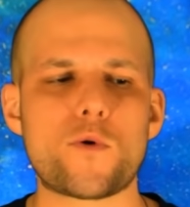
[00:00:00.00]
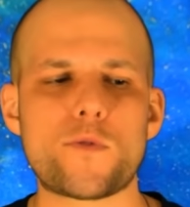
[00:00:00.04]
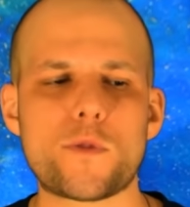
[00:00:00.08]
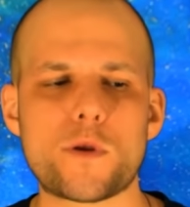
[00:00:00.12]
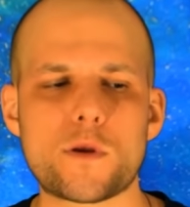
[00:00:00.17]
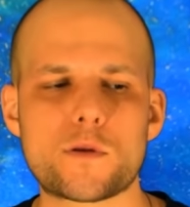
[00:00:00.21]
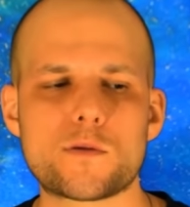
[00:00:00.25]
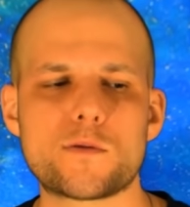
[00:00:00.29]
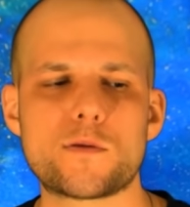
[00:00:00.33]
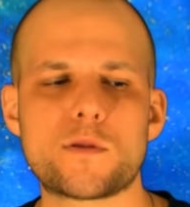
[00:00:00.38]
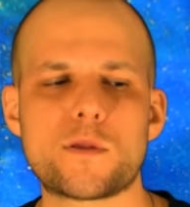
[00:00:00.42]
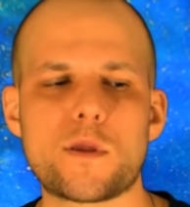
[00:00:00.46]
the,
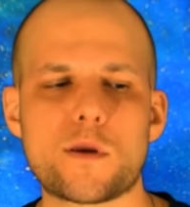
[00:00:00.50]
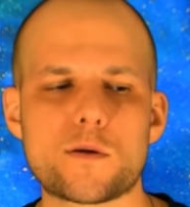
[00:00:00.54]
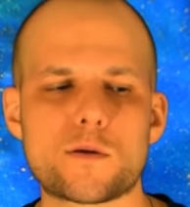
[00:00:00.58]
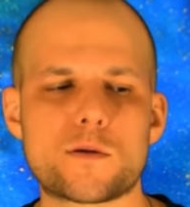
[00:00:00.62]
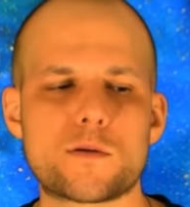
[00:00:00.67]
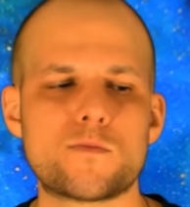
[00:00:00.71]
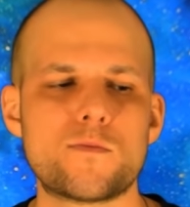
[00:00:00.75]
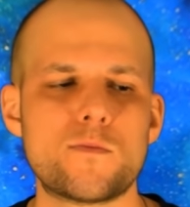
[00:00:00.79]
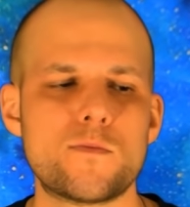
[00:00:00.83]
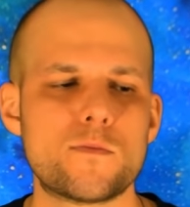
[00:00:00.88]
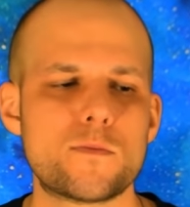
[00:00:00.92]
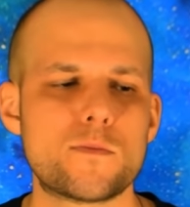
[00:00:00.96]

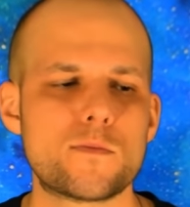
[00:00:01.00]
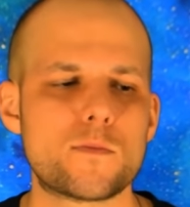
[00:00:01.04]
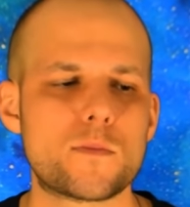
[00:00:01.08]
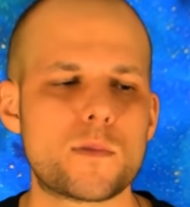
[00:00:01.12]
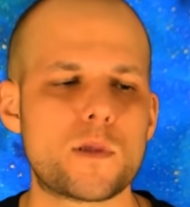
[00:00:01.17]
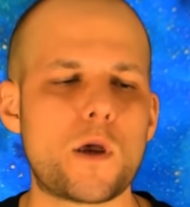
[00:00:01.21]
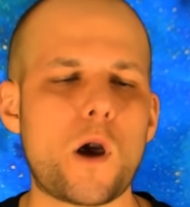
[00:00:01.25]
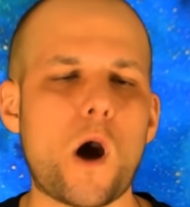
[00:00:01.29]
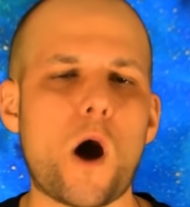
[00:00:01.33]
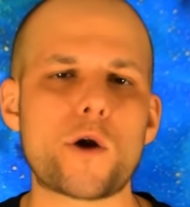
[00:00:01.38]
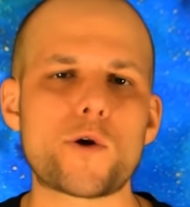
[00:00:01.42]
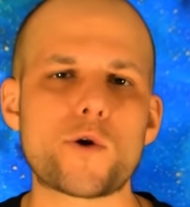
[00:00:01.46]
the
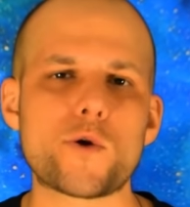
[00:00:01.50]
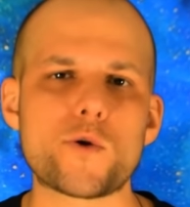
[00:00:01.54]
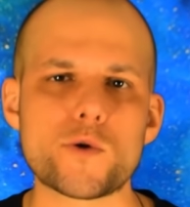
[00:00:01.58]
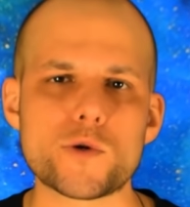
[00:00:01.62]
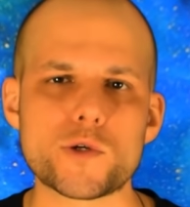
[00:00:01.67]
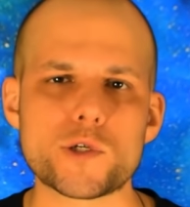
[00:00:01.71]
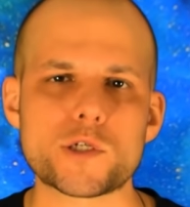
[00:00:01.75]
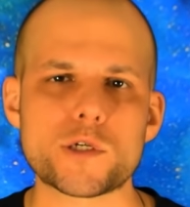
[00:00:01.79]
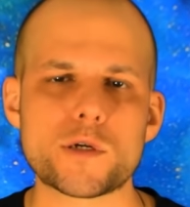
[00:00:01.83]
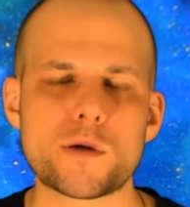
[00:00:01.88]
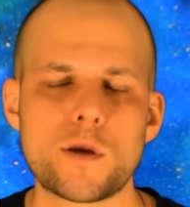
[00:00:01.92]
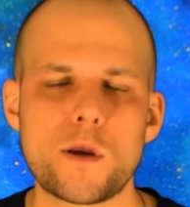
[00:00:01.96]

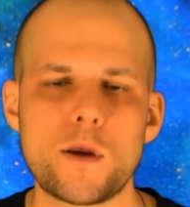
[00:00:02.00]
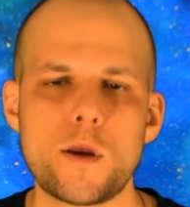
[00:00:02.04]
gutters,